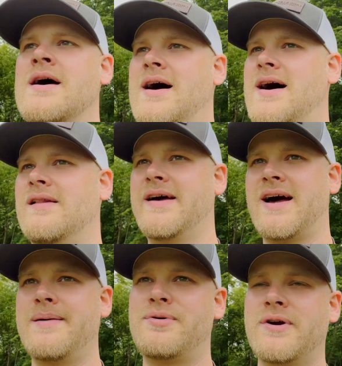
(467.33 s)
uh, like
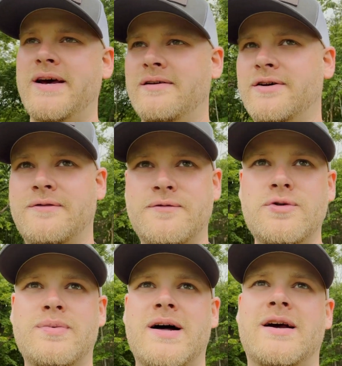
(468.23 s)
I put in a little
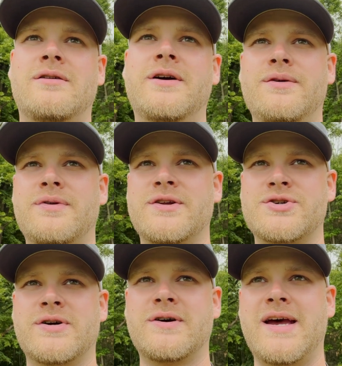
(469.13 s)
food plot clearing with a
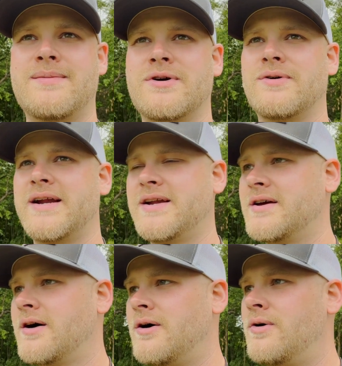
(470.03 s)
trail camera ready to
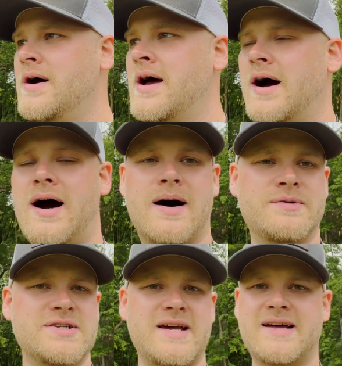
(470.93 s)
go, um,
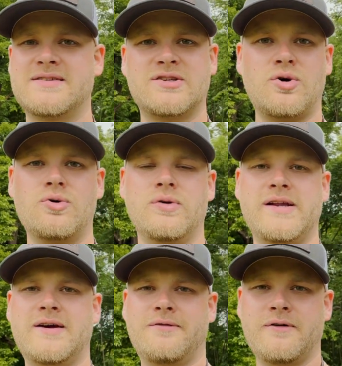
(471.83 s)
just adds a totally
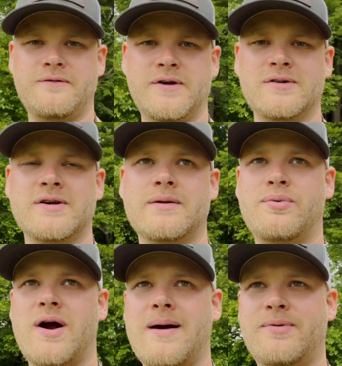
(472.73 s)
different feel to the
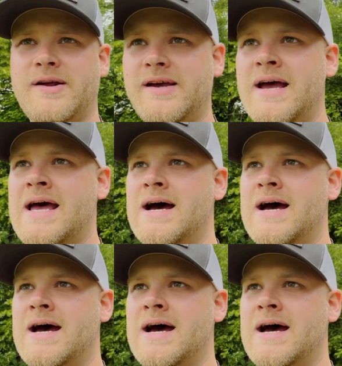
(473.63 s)
property.